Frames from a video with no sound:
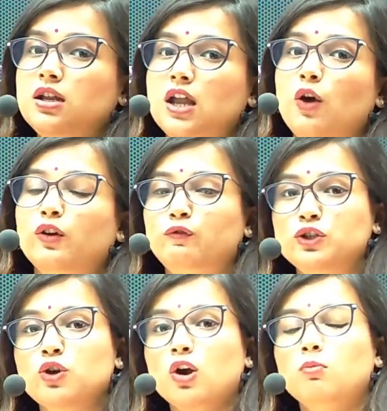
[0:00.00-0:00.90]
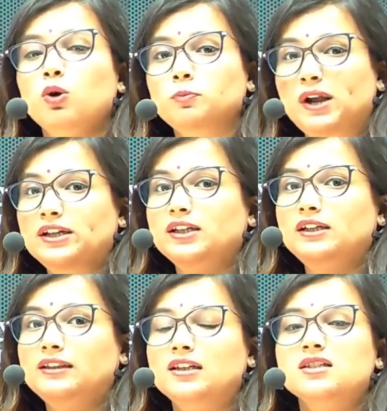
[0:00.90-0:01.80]
Now, if we talk about medical
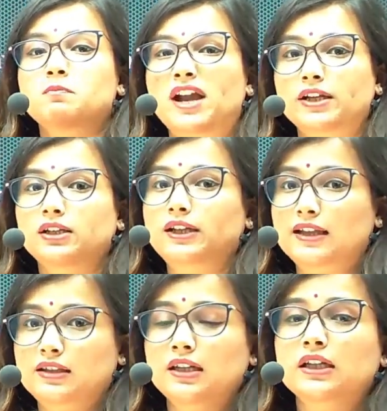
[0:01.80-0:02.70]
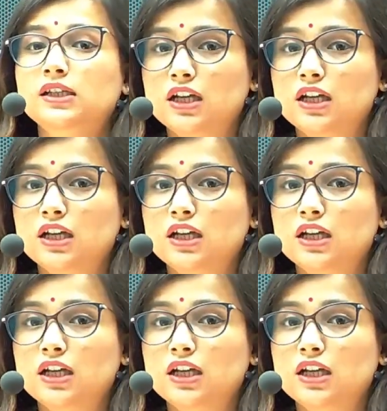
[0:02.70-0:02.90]
ethics, medical ethical